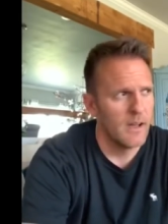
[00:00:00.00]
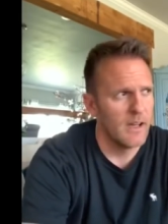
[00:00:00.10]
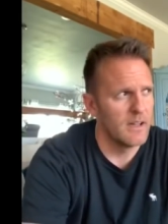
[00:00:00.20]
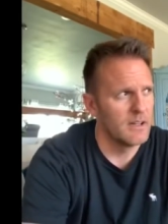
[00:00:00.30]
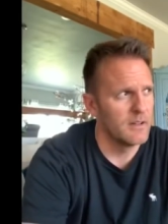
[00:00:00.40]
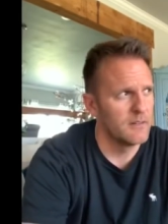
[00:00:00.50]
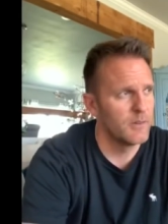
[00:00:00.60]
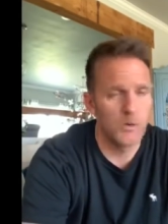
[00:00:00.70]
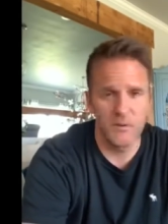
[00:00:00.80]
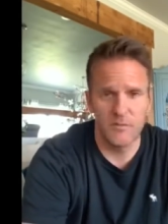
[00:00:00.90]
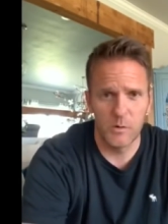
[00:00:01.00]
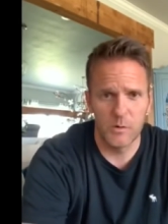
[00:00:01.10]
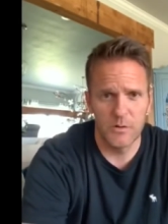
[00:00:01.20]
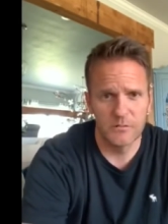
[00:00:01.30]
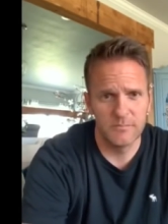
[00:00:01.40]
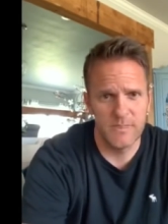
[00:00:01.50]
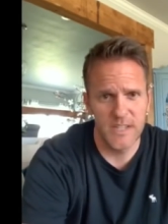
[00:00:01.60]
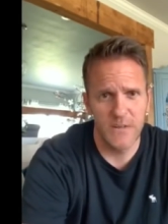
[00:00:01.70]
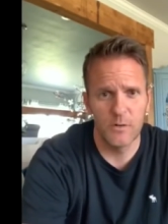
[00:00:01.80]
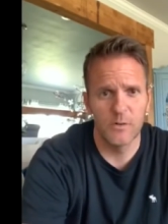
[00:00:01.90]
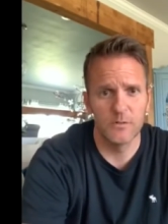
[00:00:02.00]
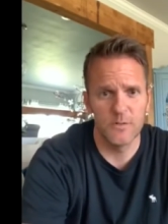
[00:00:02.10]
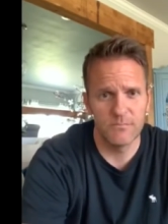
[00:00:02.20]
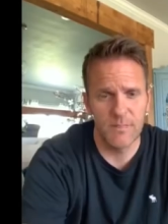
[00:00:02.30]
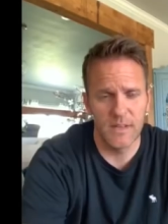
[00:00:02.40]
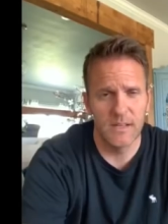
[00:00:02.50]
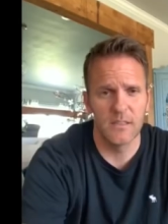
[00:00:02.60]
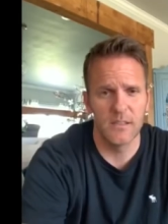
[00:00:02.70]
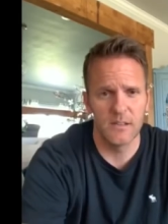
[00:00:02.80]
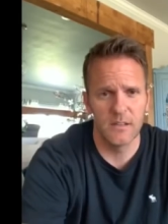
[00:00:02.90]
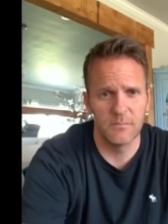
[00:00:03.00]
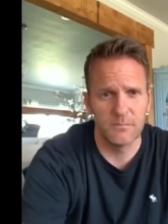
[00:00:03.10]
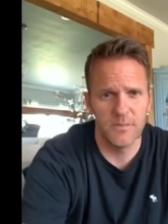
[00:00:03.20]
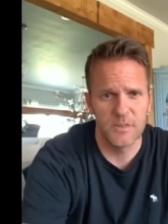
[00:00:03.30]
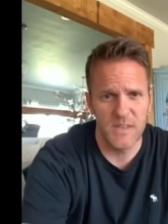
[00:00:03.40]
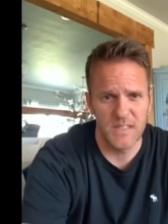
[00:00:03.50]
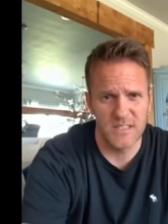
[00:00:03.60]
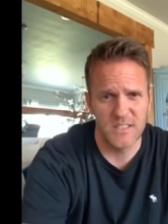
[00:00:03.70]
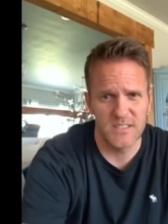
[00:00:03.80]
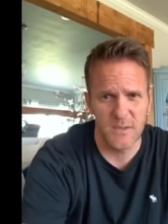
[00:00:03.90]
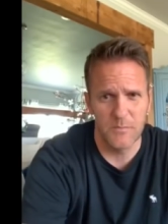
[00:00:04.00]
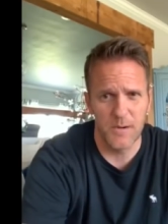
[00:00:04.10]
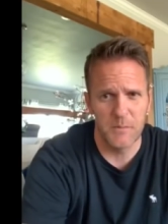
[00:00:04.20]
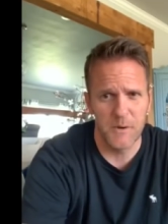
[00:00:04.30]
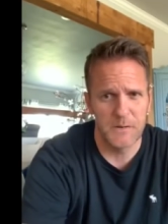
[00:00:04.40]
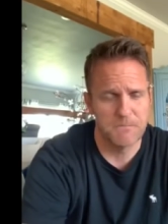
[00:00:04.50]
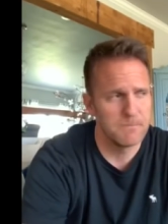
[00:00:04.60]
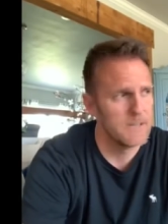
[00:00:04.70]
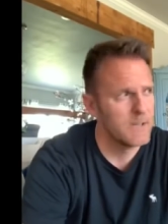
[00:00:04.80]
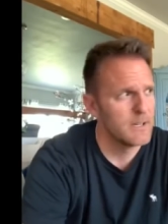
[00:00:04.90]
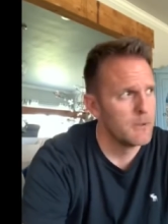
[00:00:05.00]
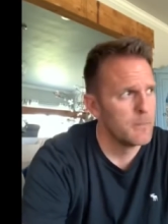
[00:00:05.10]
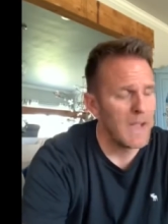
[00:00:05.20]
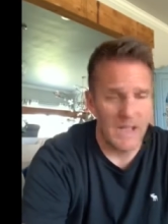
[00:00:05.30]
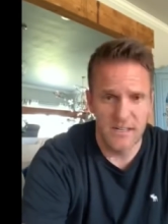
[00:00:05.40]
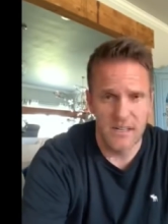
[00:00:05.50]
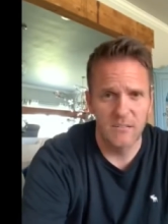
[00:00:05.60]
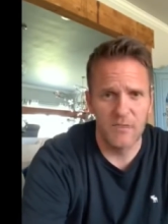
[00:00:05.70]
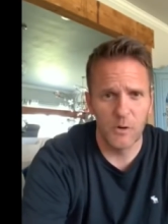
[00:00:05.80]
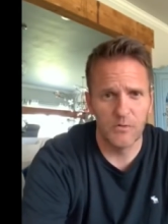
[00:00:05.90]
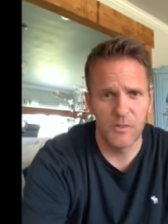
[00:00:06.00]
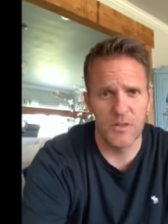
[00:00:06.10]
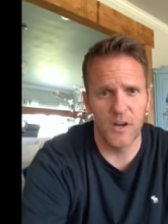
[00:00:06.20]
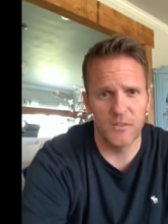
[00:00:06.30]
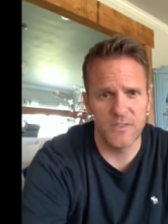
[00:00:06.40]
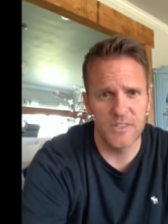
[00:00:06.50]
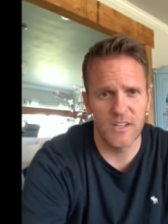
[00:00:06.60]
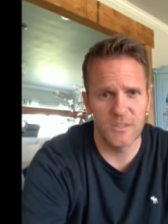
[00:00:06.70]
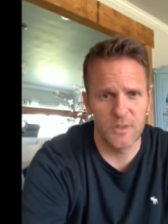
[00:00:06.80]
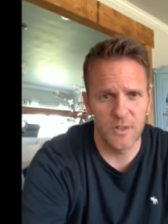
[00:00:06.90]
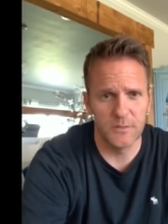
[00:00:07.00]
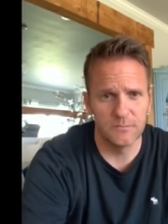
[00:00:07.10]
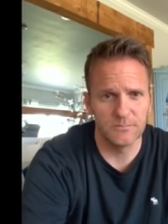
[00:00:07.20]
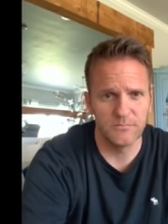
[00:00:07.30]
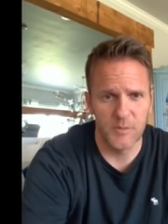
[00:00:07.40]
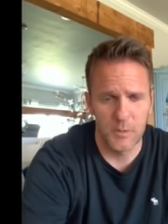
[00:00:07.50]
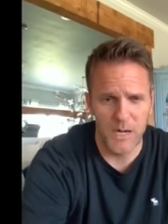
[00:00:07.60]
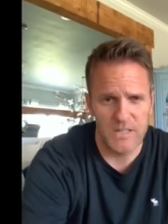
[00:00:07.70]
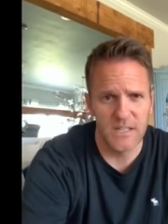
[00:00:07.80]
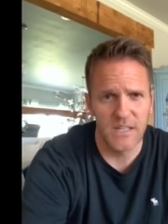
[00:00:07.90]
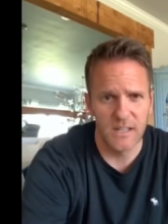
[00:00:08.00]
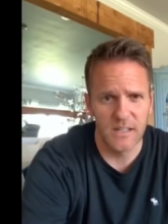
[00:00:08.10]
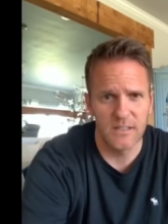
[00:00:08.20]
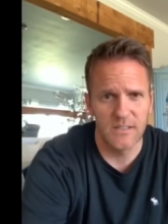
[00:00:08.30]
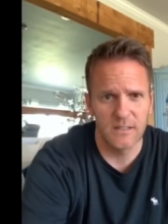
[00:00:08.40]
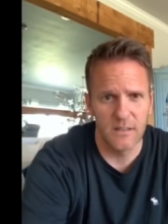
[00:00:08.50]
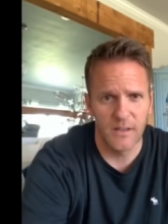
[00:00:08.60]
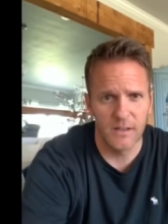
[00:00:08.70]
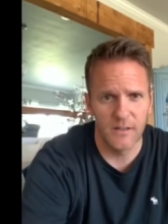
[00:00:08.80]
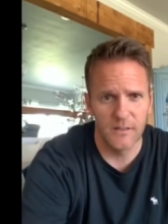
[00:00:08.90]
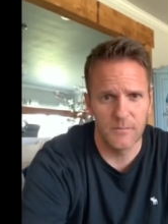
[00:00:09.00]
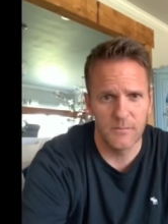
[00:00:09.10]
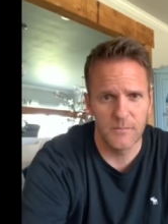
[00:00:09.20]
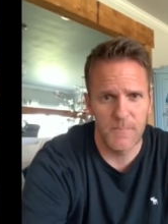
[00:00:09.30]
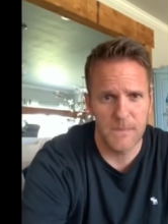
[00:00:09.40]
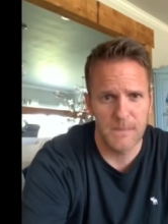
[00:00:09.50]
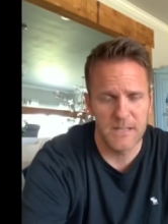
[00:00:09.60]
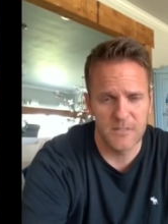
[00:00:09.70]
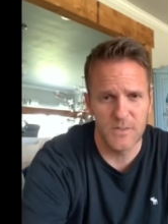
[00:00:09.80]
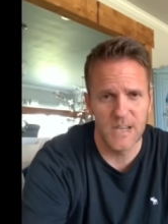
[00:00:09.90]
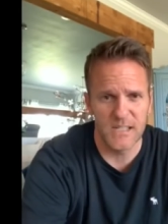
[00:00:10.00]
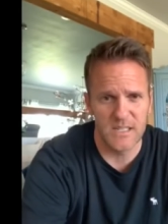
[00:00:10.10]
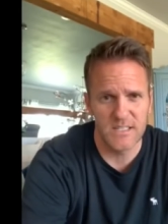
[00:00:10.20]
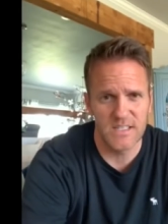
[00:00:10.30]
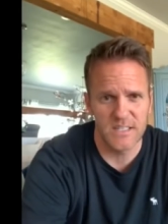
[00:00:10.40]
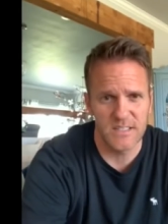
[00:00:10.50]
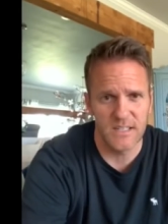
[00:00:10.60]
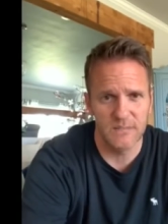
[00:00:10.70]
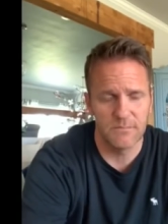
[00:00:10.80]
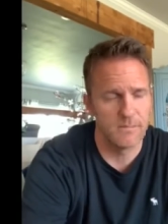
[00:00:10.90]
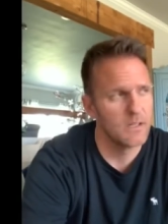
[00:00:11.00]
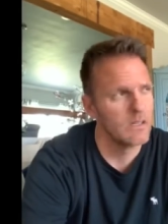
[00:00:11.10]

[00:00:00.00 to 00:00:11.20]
Voted for Ted Cruz in the 2016 primary. I did vote for Donald John Trump for president in 2016.